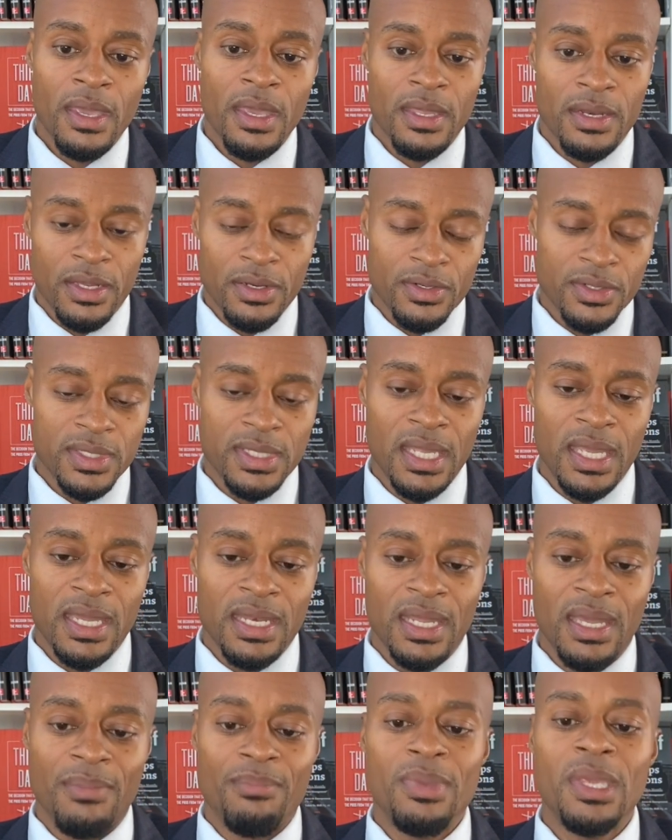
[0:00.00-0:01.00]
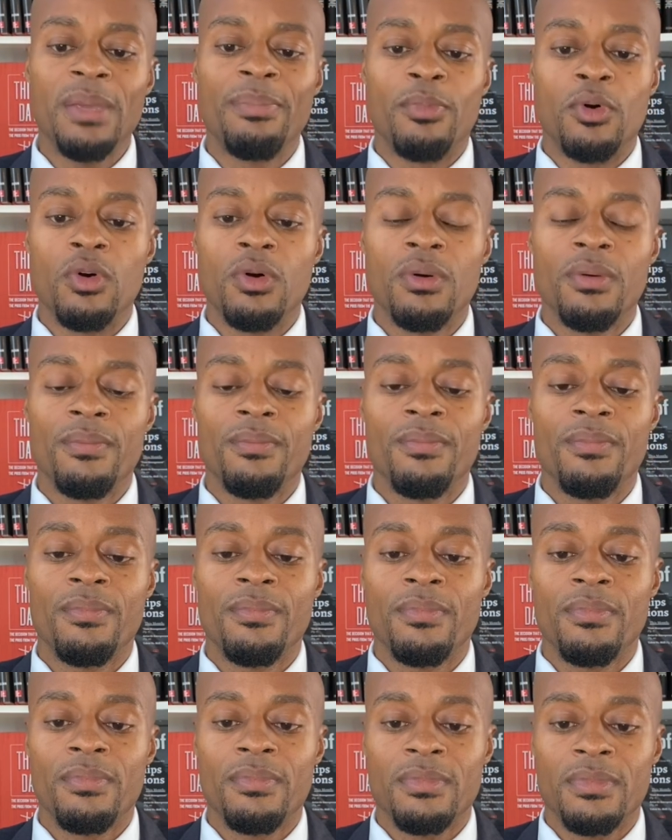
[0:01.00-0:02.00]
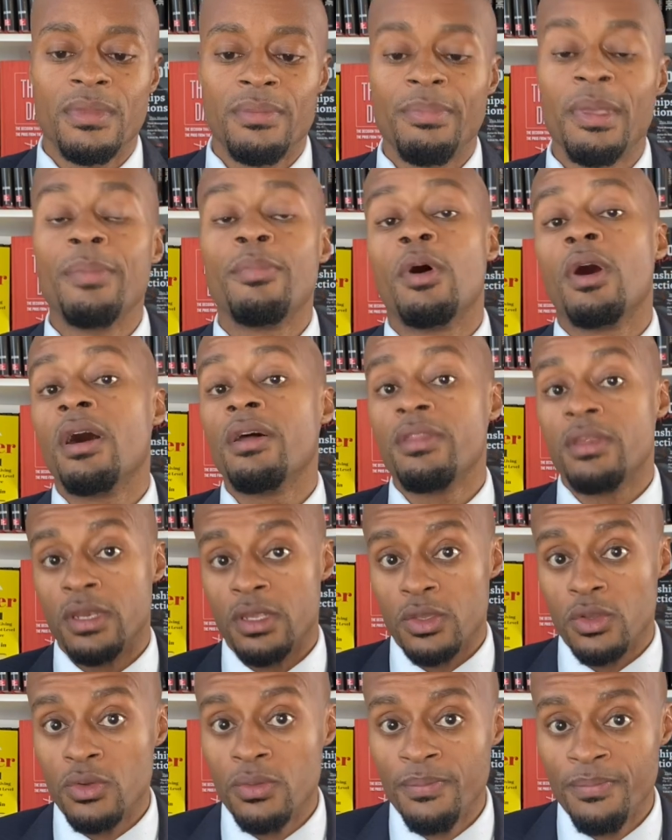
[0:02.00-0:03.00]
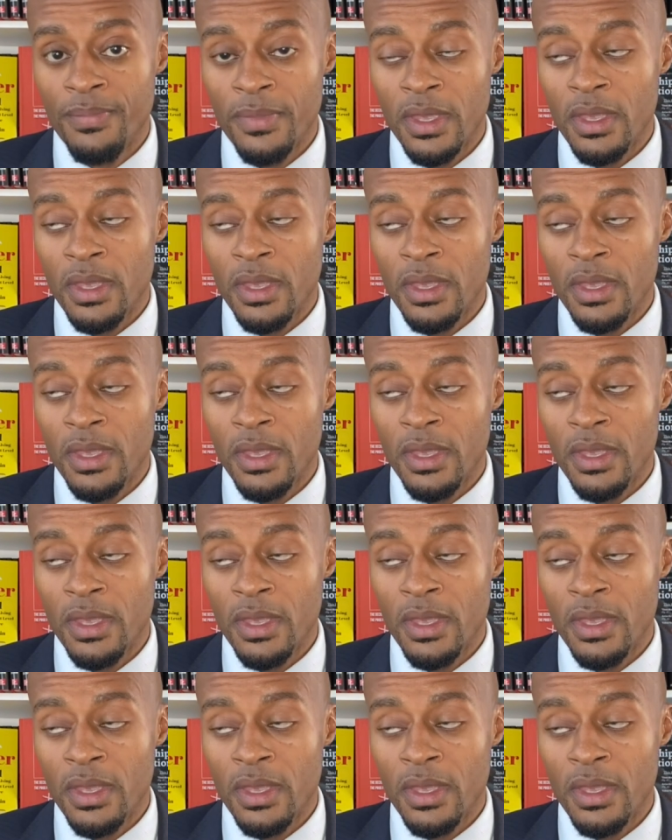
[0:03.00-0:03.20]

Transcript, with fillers: And understand that people other than you,